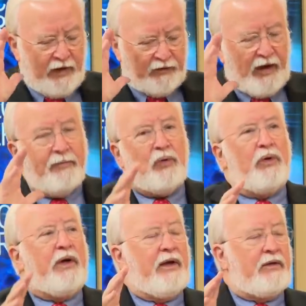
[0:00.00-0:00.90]
As I'm
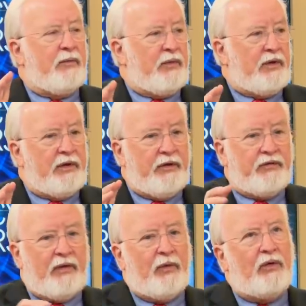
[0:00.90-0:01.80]
looking at the Middle
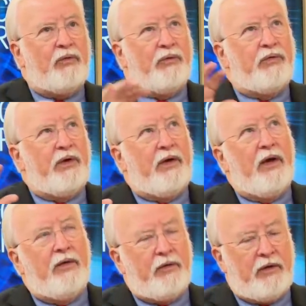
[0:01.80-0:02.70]
East, I'm also seeing
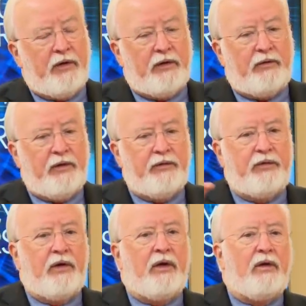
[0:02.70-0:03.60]
other countries.
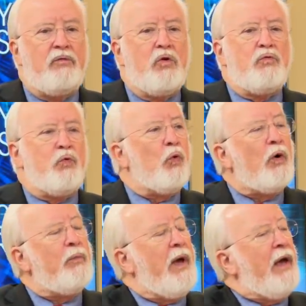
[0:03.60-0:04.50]
Uh,
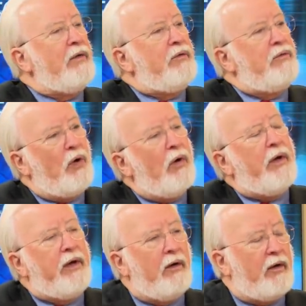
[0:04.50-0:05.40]
Europe and Turkey are